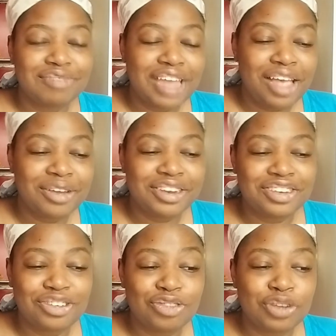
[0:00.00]
down
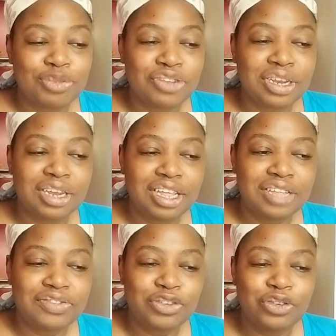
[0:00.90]
in the description
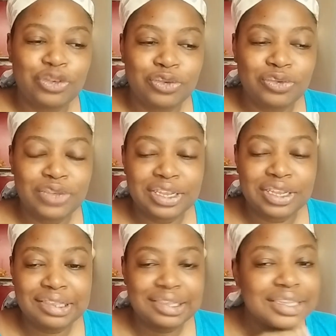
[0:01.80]
if you do
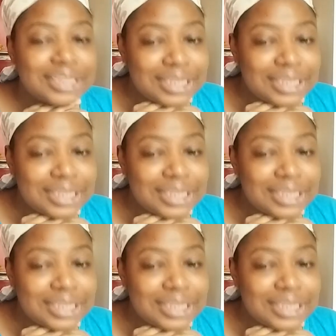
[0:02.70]
it.